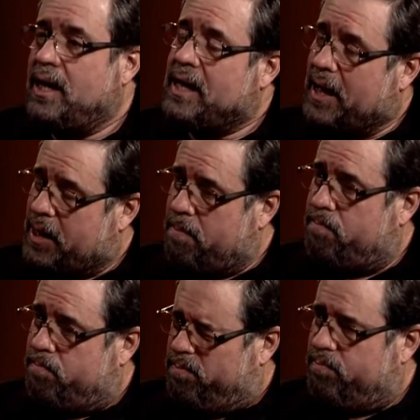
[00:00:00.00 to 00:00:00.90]
Now,
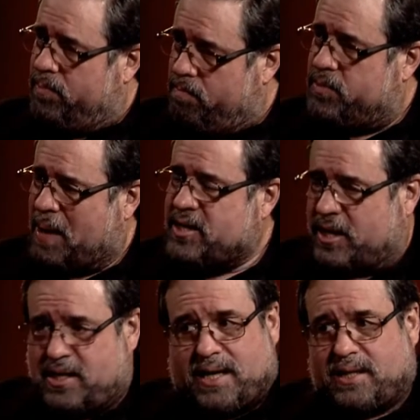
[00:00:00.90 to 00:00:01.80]

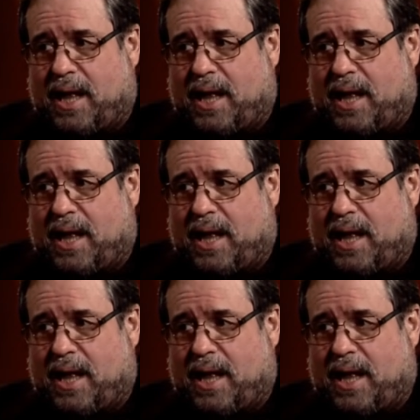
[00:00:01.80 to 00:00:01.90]
SpaceX gets a